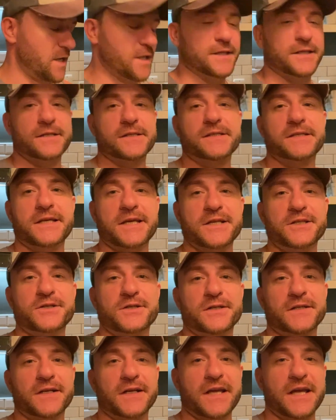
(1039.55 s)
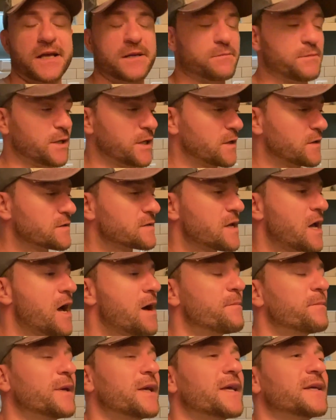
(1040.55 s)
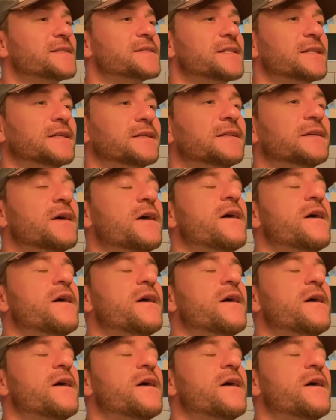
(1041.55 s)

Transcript: in this kitchen again, because I'm getting